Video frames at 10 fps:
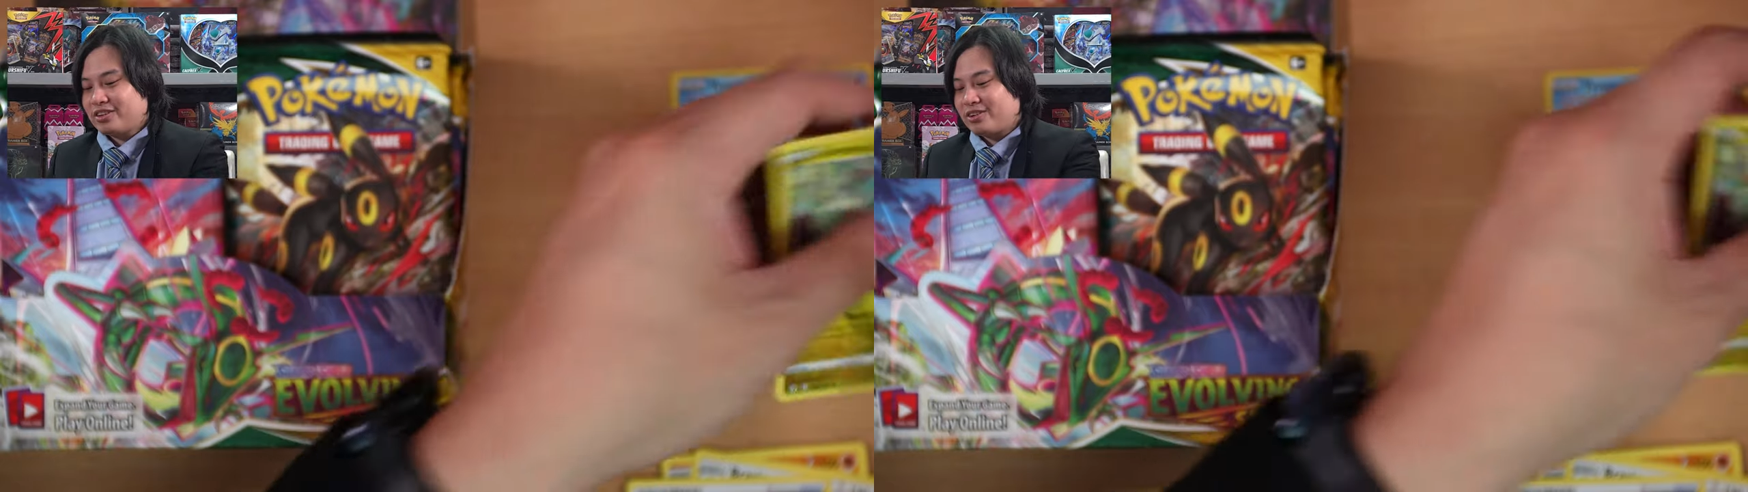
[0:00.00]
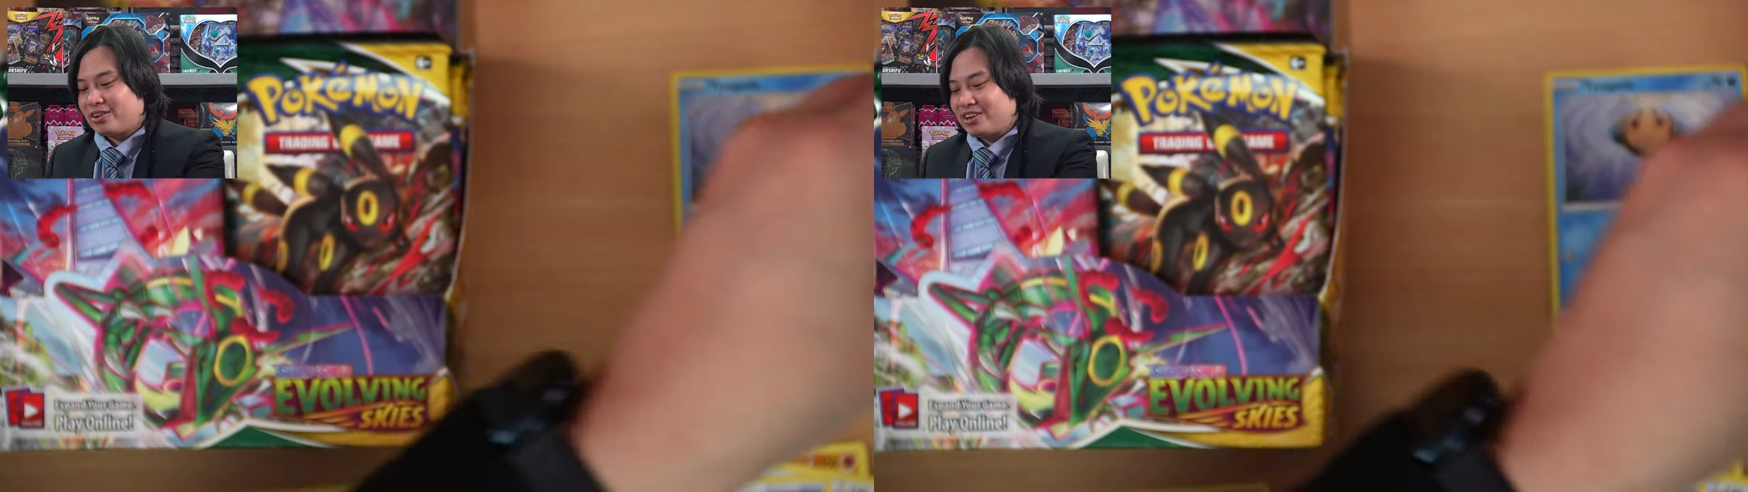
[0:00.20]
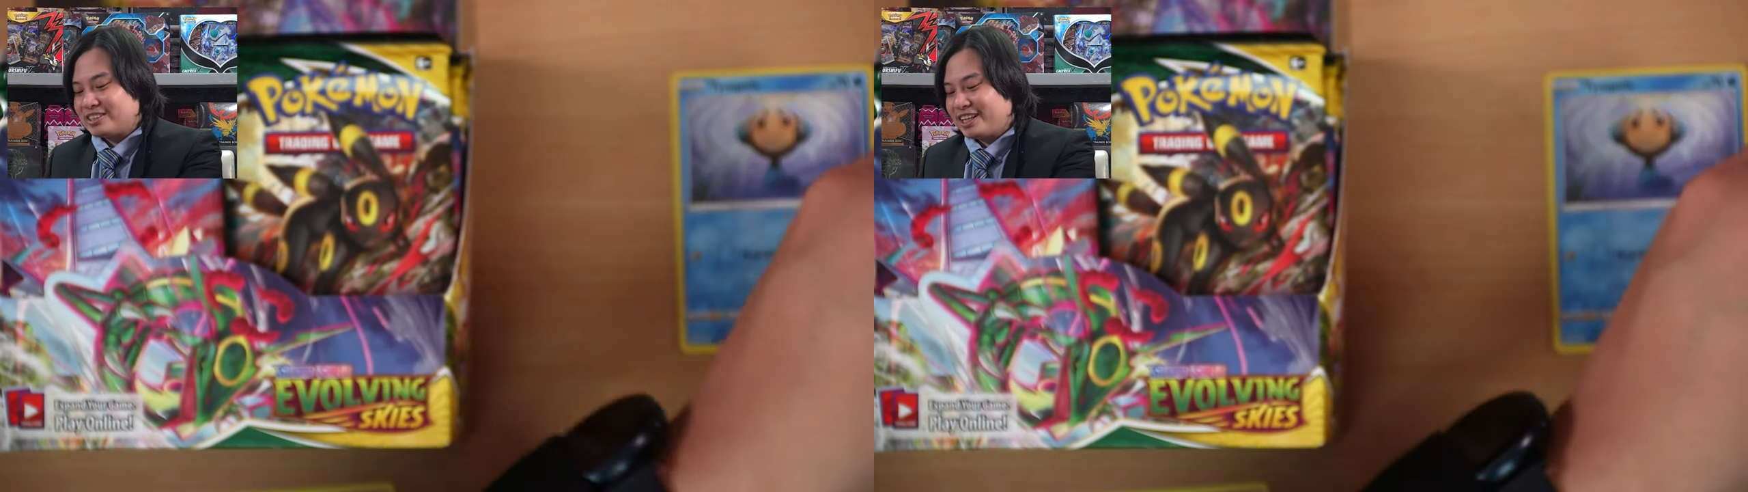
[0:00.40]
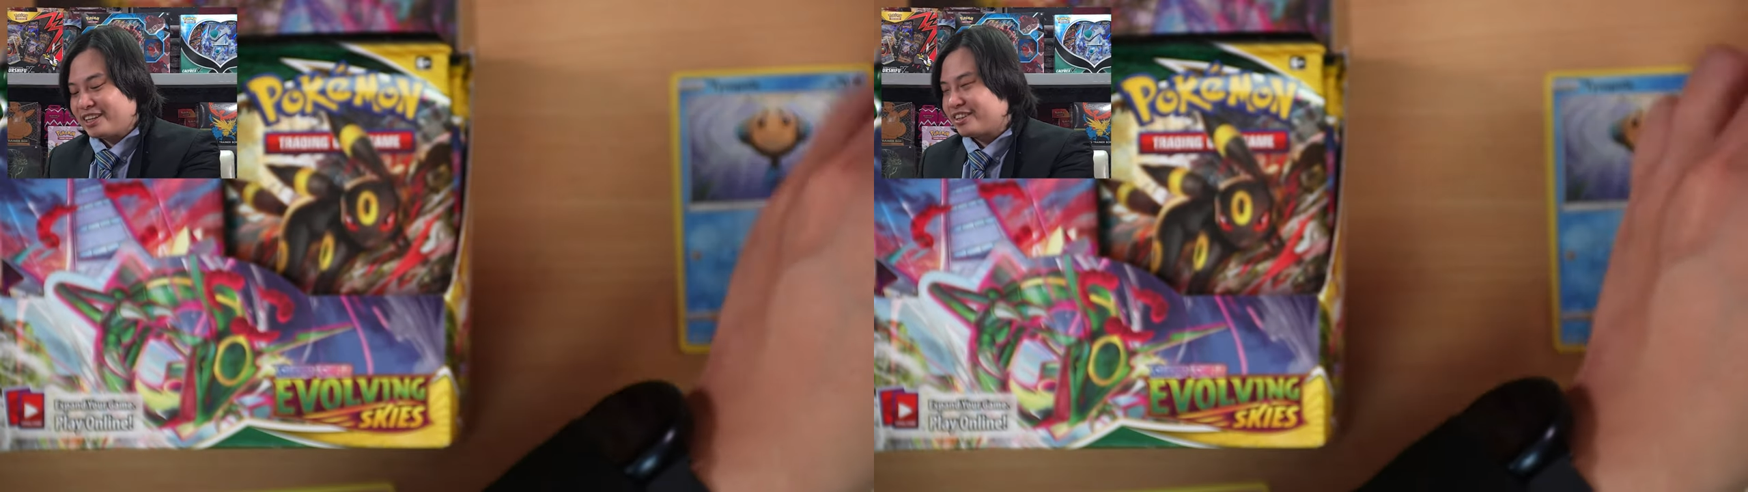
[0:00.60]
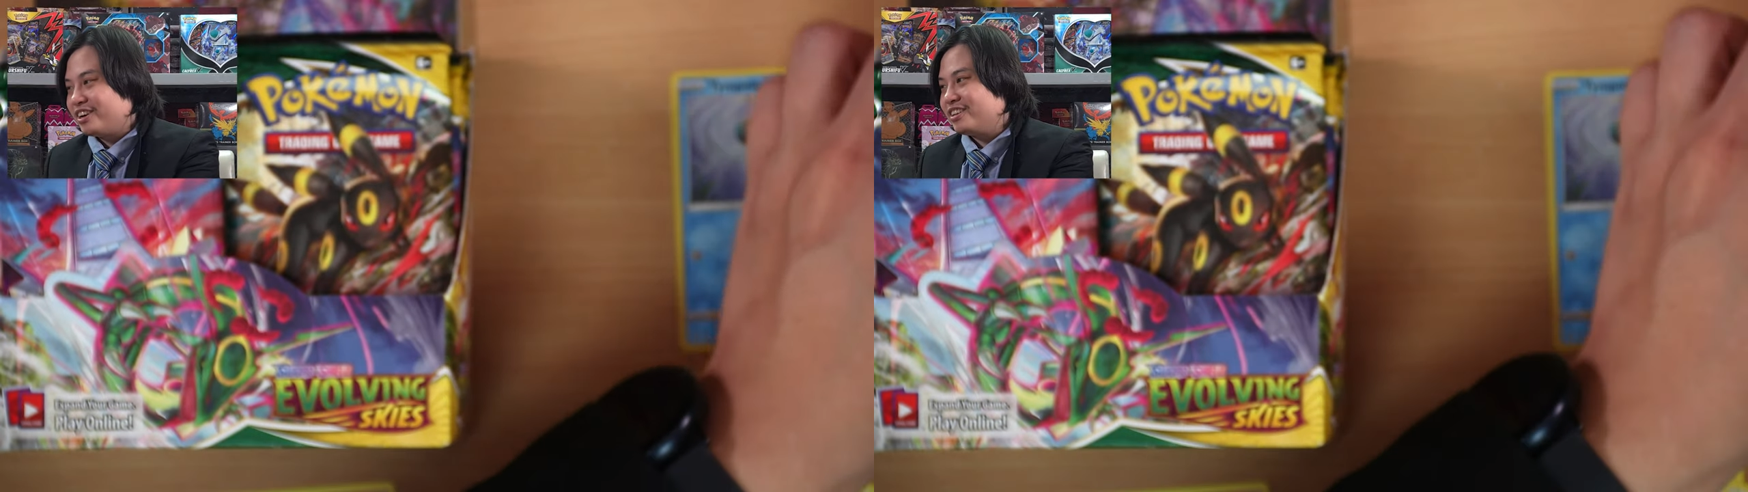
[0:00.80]
or as I
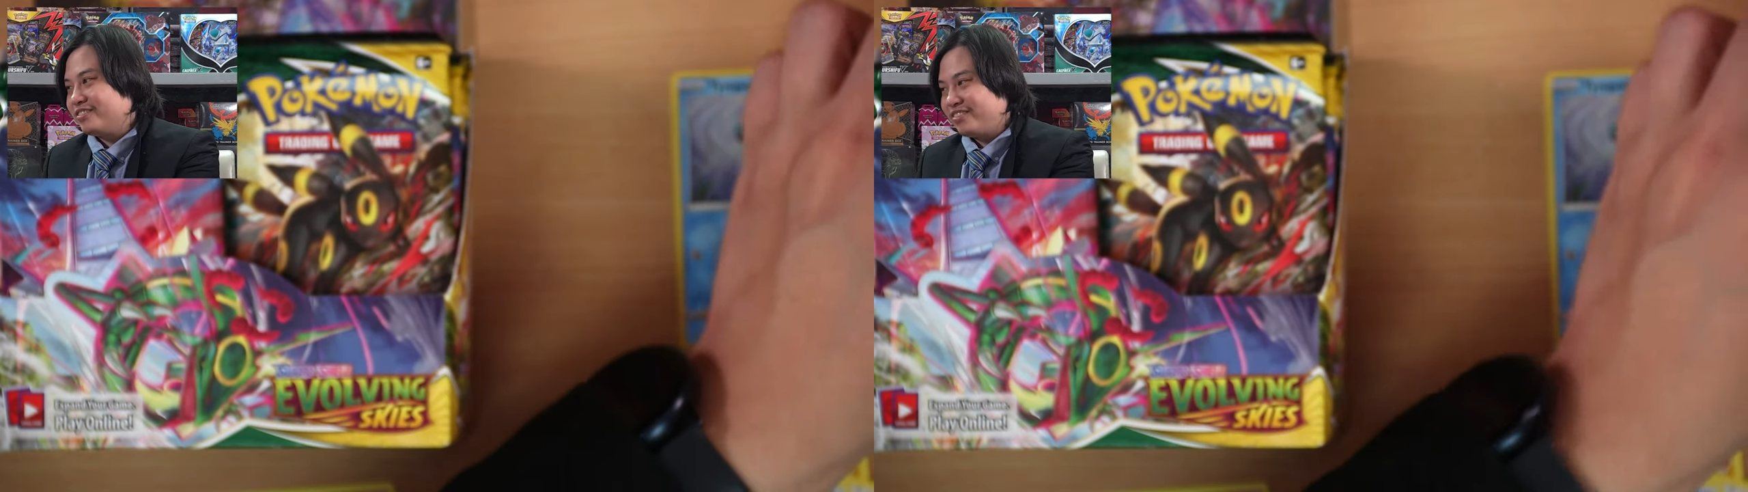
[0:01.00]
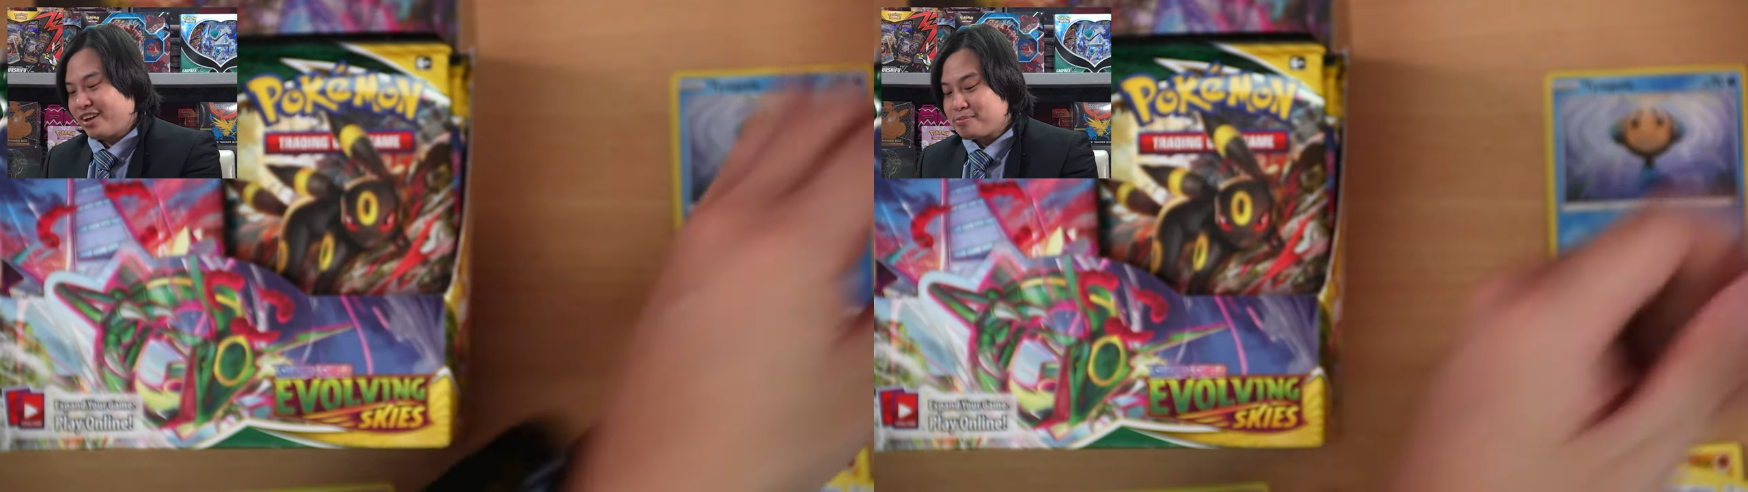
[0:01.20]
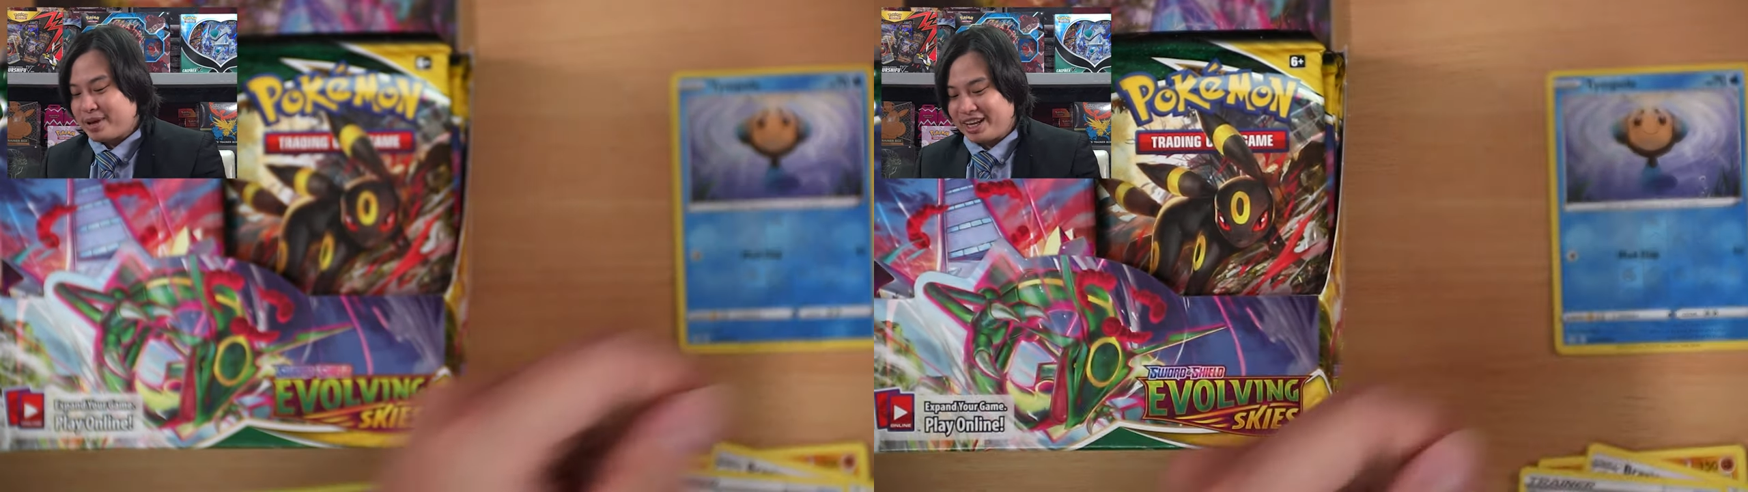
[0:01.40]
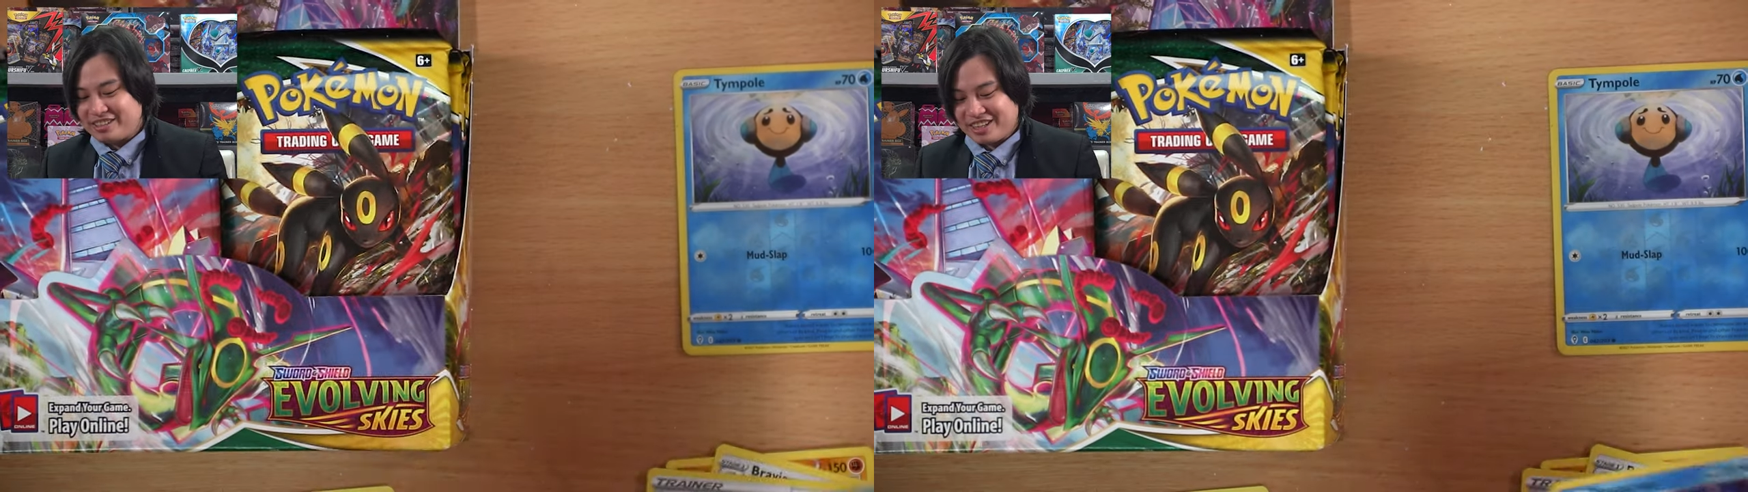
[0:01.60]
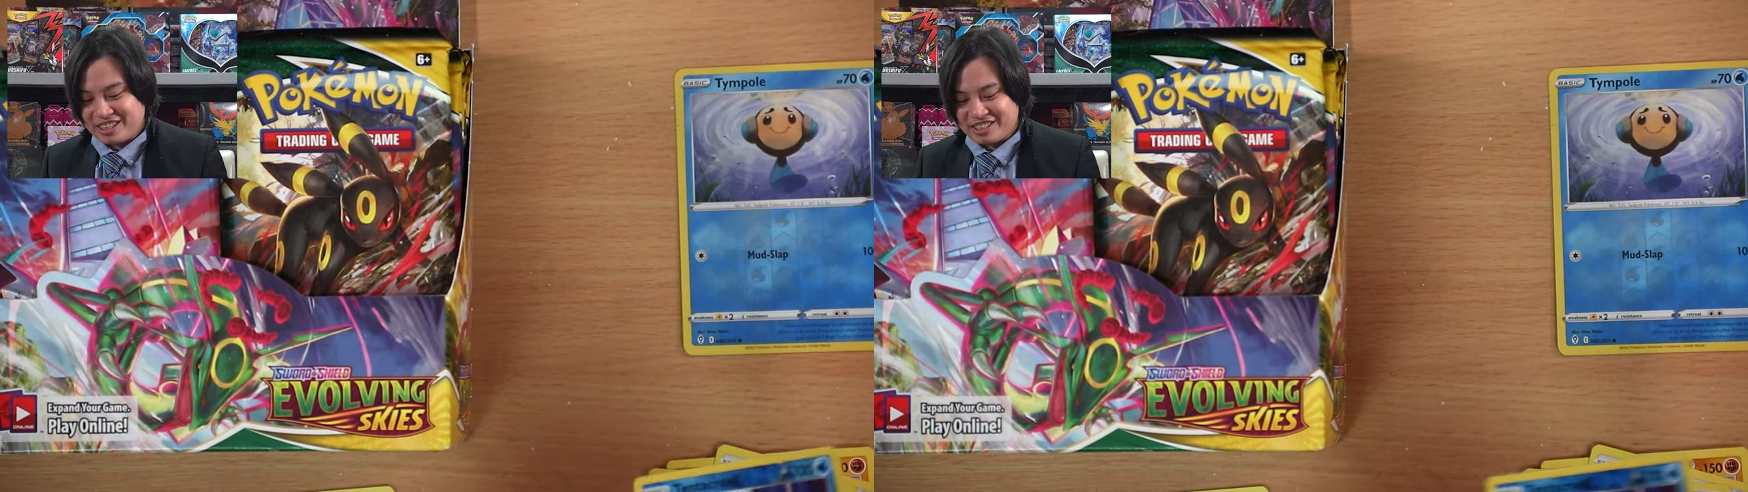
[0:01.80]
like to call them,
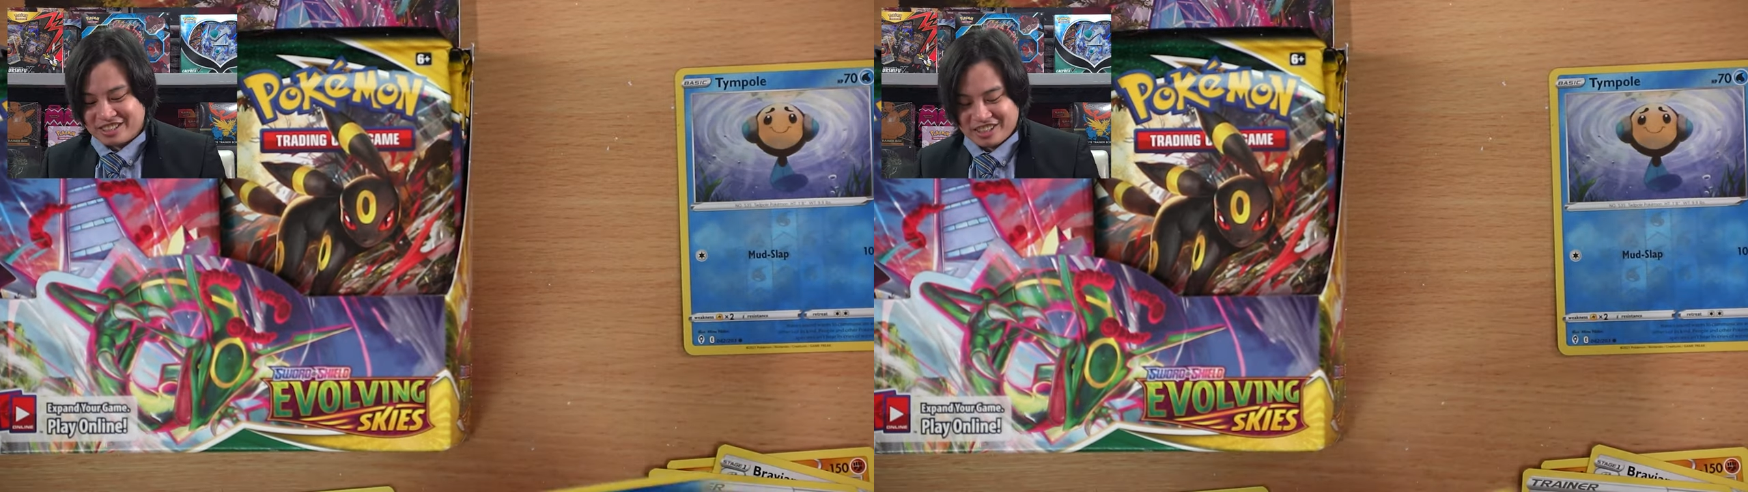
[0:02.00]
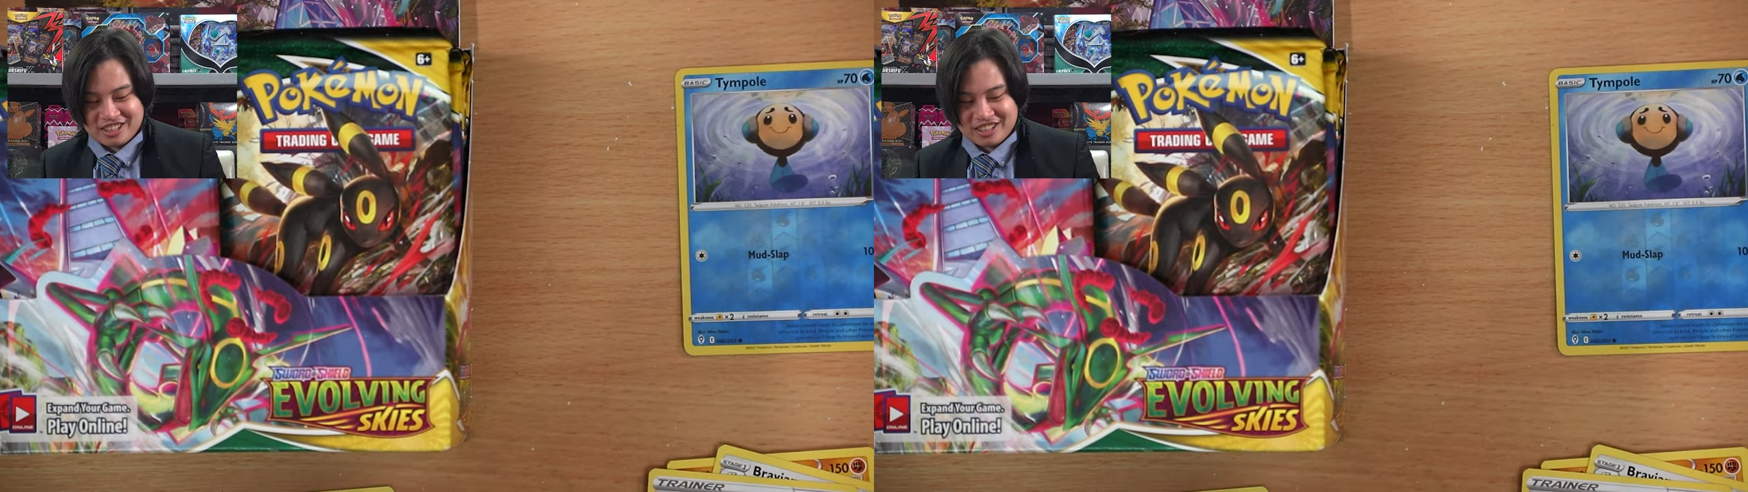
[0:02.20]
paintings.